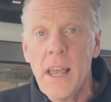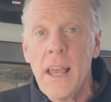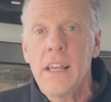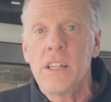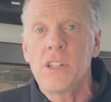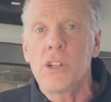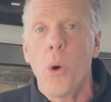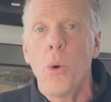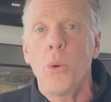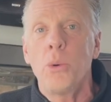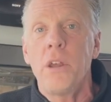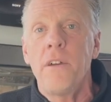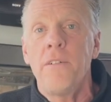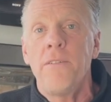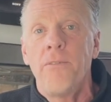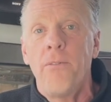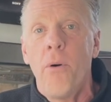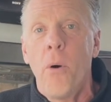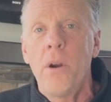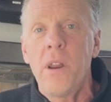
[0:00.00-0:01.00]
is only
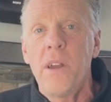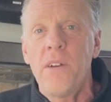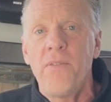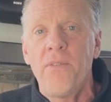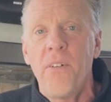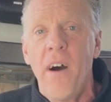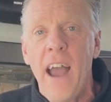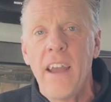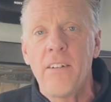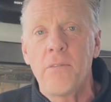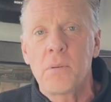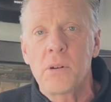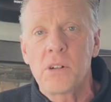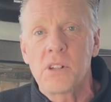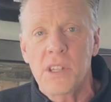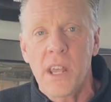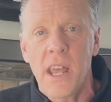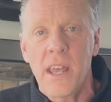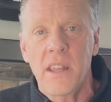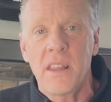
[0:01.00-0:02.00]

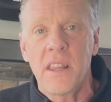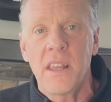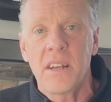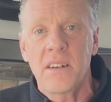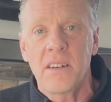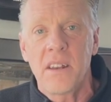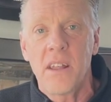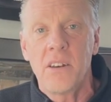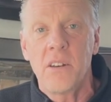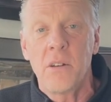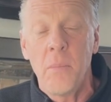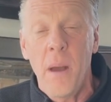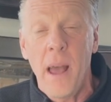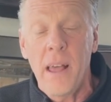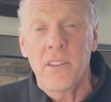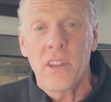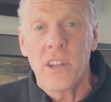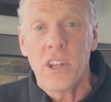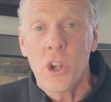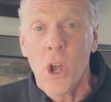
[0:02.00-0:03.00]
45% of the intended
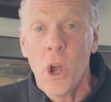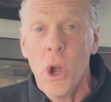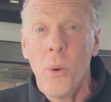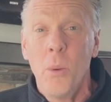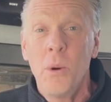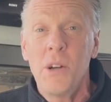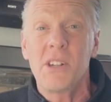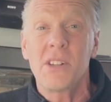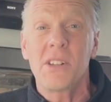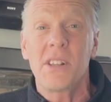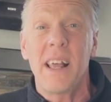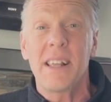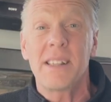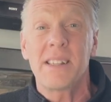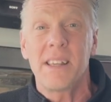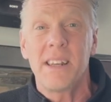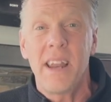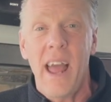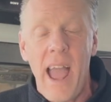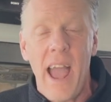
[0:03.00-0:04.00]
message, which is less
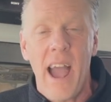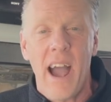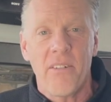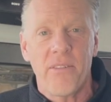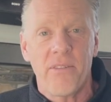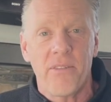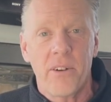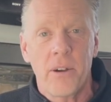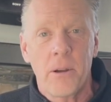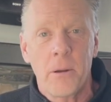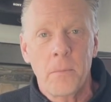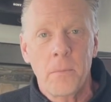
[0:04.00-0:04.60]
than half